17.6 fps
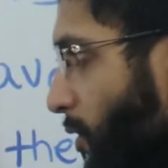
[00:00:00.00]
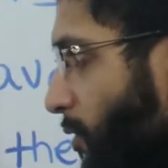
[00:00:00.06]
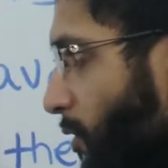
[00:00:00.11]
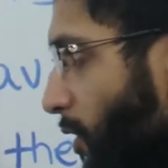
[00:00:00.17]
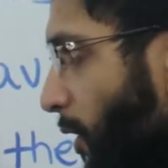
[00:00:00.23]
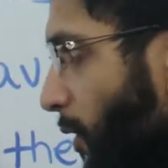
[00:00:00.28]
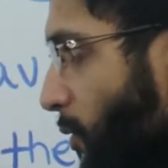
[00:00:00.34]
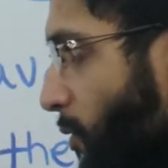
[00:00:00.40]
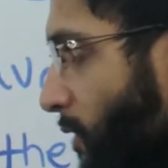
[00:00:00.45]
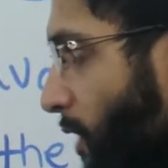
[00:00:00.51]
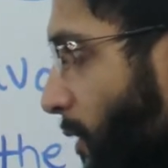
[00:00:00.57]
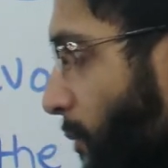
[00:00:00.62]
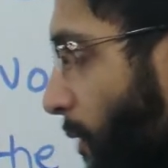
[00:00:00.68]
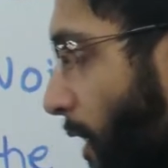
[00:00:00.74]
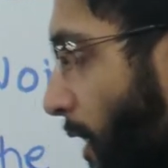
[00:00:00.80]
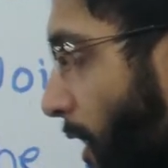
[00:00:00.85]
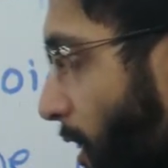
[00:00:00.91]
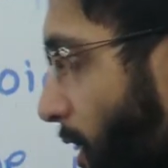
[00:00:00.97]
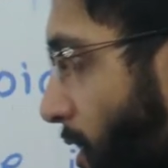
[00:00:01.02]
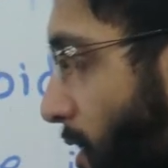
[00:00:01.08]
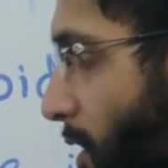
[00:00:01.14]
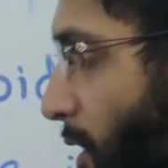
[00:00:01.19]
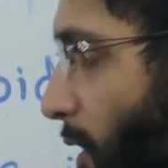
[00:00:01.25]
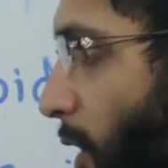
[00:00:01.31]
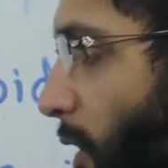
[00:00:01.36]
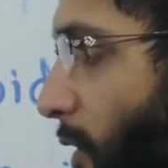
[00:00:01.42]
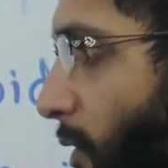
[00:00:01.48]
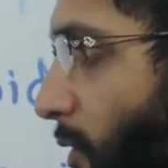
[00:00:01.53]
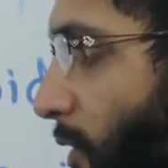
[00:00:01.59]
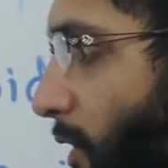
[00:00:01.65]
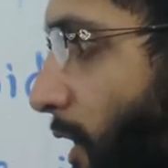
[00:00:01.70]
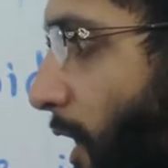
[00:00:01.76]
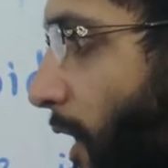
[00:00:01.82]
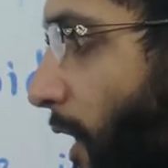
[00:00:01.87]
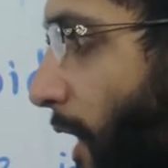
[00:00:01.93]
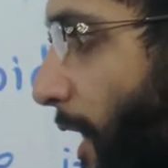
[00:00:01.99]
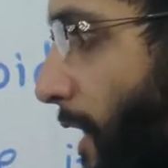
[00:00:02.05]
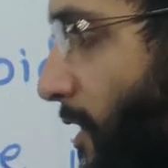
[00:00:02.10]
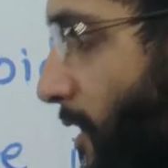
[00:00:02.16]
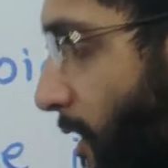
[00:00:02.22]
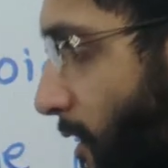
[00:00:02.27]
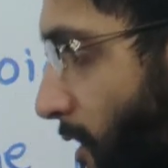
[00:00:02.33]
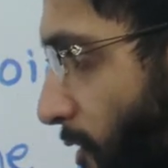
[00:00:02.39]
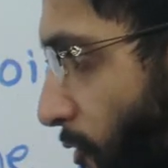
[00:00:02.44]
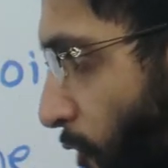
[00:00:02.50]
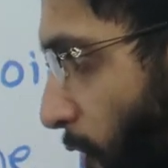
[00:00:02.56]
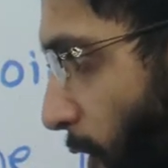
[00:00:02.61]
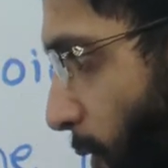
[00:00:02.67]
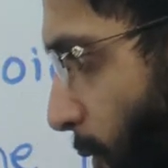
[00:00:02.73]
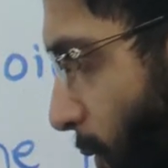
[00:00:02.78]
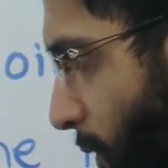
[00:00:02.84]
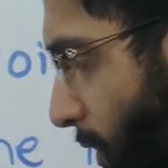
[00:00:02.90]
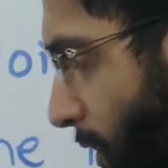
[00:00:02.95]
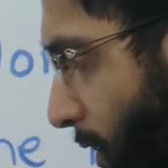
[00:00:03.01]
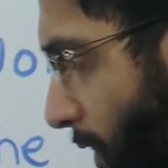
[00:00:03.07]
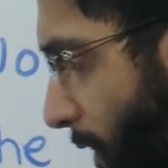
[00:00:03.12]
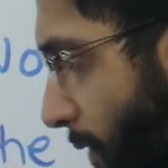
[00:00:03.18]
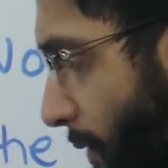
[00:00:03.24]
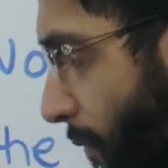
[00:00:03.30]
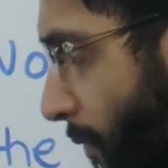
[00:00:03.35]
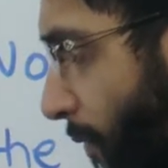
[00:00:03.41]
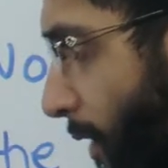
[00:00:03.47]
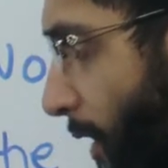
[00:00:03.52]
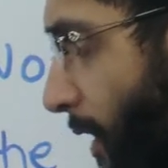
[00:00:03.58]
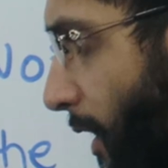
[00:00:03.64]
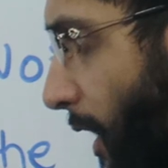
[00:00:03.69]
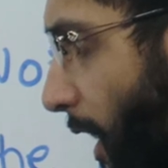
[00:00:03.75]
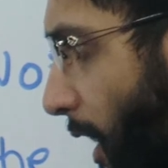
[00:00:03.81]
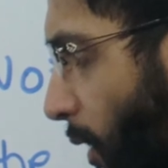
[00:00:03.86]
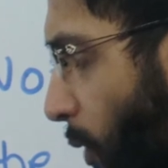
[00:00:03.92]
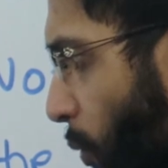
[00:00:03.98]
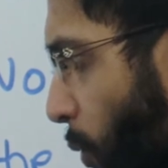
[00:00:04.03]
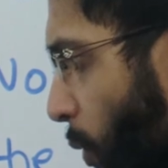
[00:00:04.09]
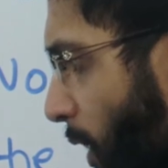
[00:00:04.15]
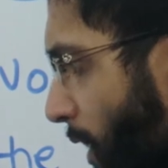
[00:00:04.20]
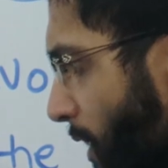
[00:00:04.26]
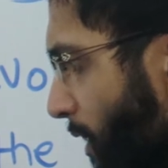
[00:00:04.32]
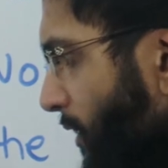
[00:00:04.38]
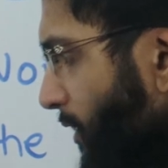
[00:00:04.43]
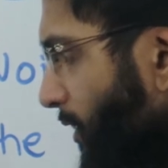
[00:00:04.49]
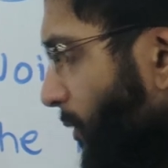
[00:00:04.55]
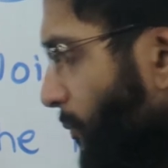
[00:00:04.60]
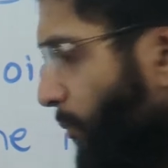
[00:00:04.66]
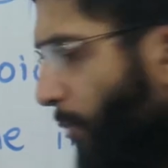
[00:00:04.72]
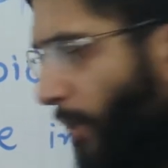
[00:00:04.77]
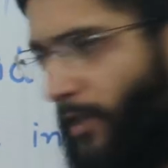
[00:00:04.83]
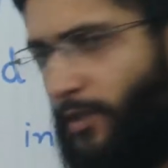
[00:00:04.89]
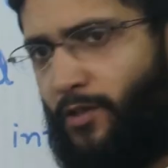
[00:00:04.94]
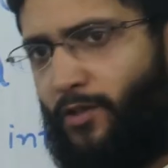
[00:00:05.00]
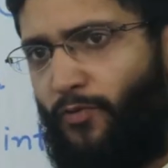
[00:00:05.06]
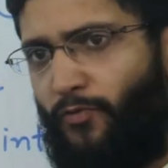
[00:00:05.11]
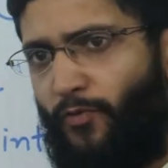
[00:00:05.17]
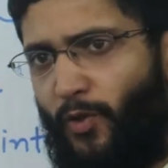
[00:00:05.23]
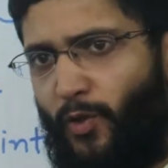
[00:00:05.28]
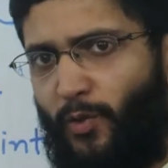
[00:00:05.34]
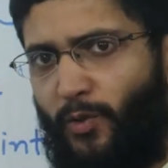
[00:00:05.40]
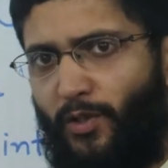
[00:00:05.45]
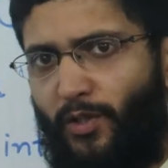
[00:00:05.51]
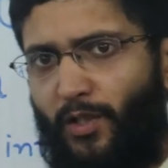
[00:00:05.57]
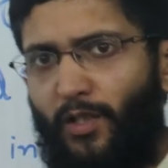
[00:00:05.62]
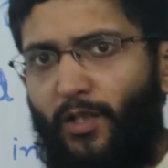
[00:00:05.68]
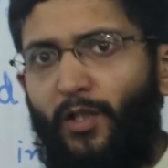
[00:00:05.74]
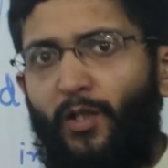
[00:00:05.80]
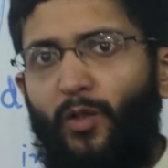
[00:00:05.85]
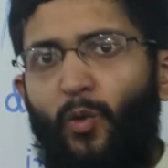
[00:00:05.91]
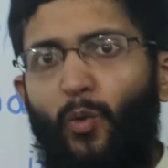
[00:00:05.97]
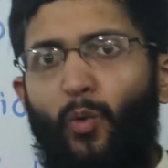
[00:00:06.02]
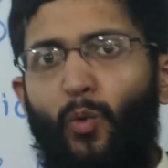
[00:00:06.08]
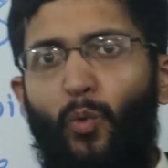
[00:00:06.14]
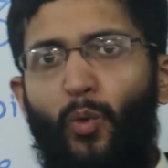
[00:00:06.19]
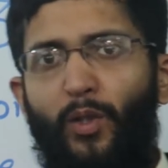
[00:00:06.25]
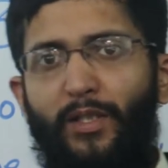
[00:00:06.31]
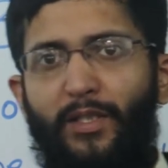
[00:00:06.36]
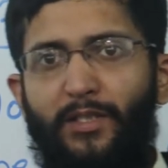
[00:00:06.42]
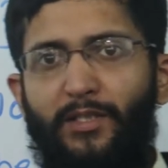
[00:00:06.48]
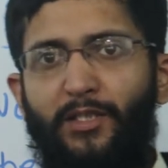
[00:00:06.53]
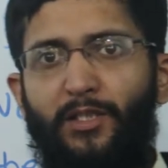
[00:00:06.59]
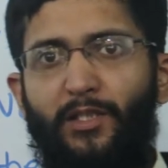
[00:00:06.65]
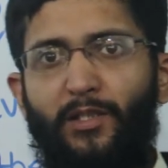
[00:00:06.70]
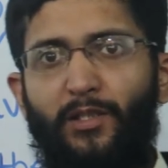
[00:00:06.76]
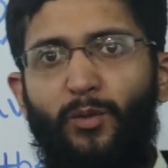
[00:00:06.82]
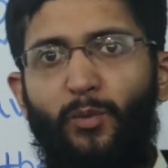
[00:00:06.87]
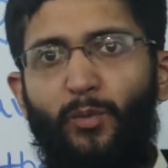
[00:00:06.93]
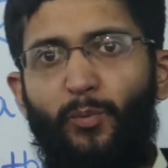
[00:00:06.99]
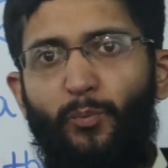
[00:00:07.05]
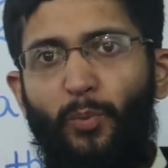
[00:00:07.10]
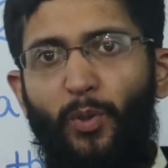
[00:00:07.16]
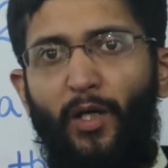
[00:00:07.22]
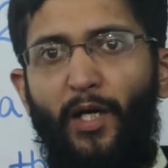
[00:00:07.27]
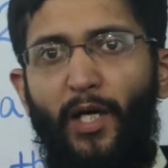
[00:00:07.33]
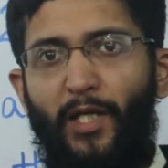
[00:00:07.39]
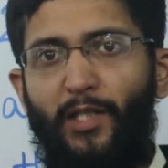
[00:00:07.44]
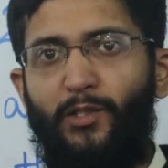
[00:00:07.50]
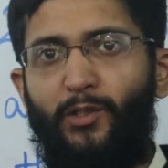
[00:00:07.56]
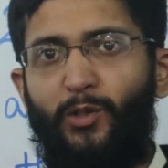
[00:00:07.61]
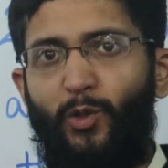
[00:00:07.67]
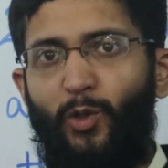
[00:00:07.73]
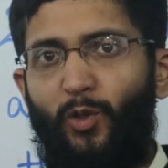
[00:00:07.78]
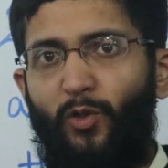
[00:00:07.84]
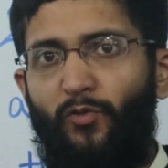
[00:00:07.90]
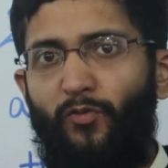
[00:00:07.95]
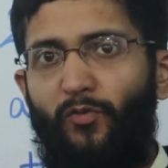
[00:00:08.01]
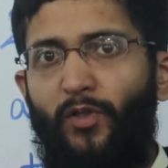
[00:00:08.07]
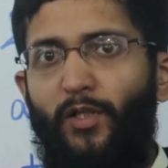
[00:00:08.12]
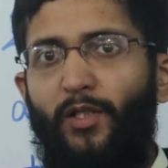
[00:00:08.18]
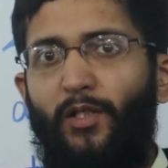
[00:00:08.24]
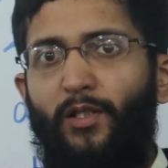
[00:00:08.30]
you throw some light on the latest phones? And what is the best phone, or what is the price of